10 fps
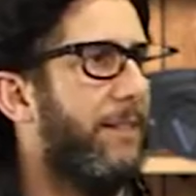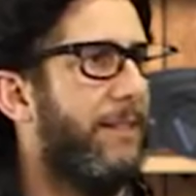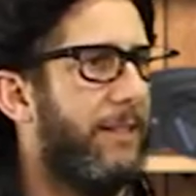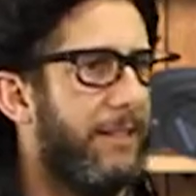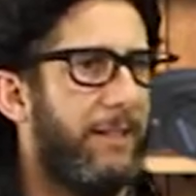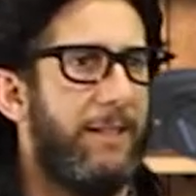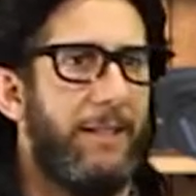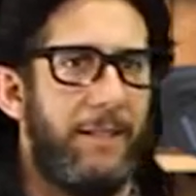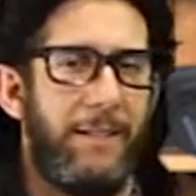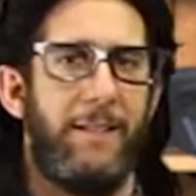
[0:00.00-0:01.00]

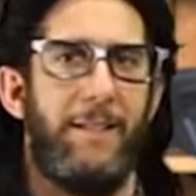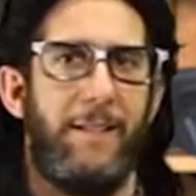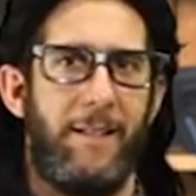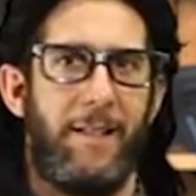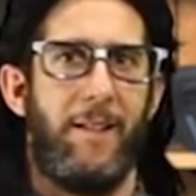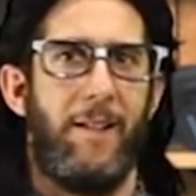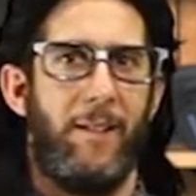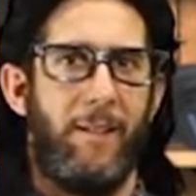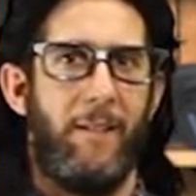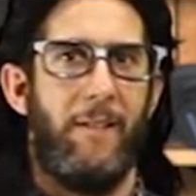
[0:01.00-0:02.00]

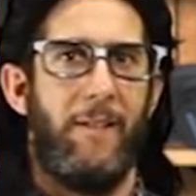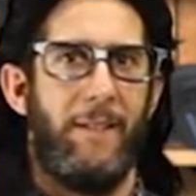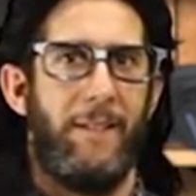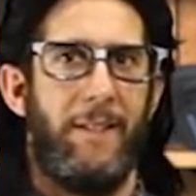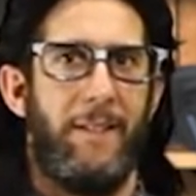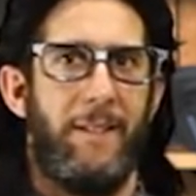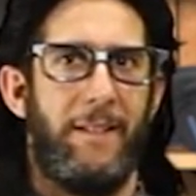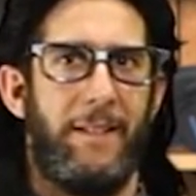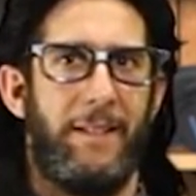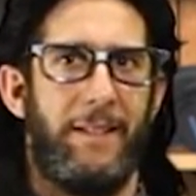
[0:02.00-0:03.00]

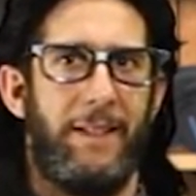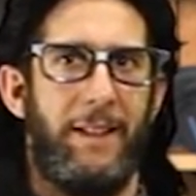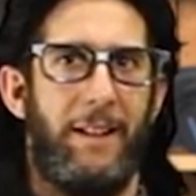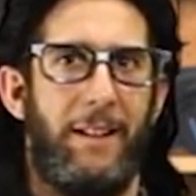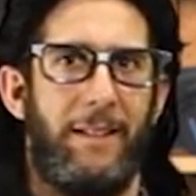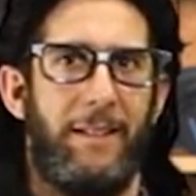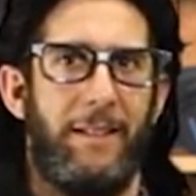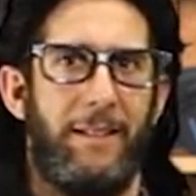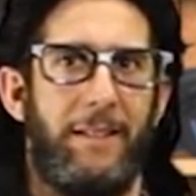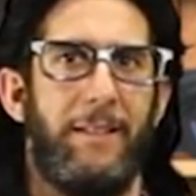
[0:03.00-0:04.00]

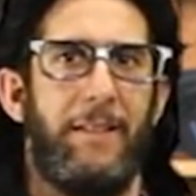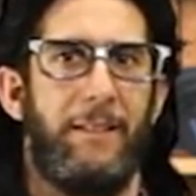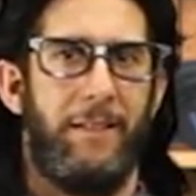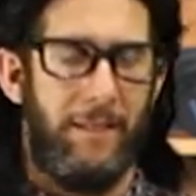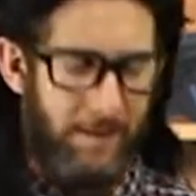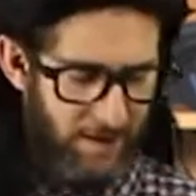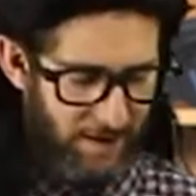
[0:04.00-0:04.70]
[no speech]